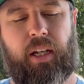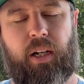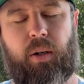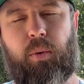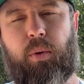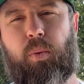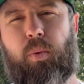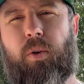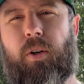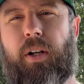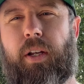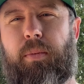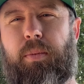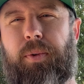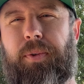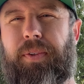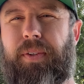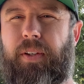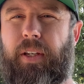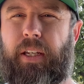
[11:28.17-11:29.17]
We were
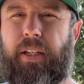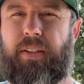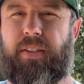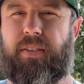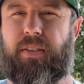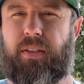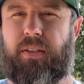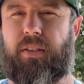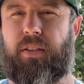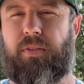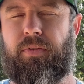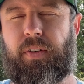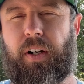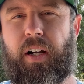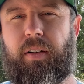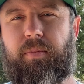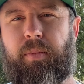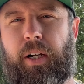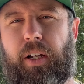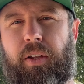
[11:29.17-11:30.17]
able to hit
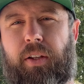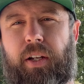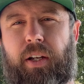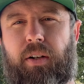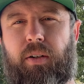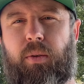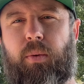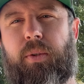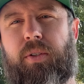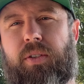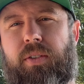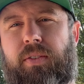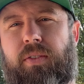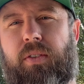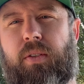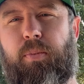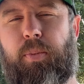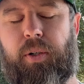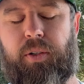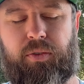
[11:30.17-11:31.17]
65 mile an hour, which is
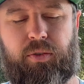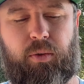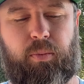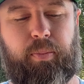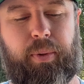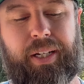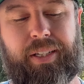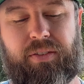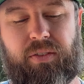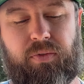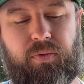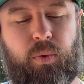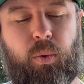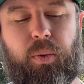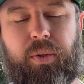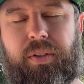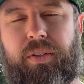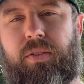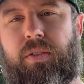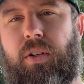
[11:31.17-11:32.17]
the personal best
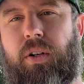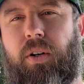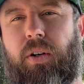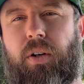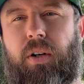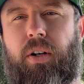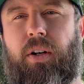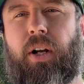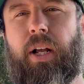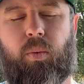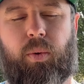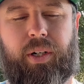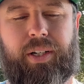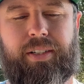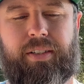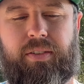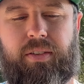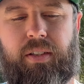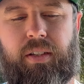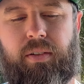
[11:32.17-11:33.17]
for this car. We're
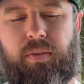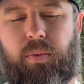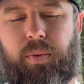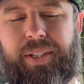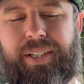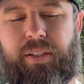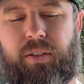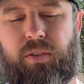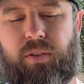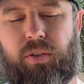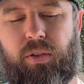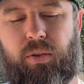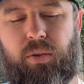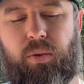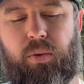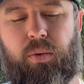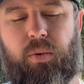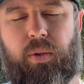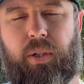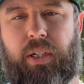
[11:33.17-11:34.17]
going to see if we can
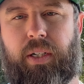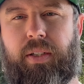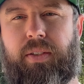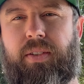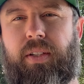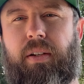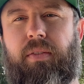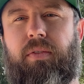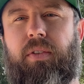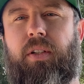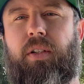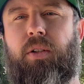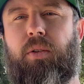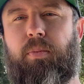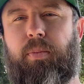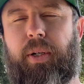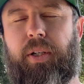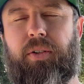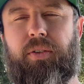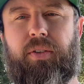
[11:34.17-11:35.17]
do a 70 or
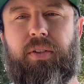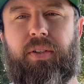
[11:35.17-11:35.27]
better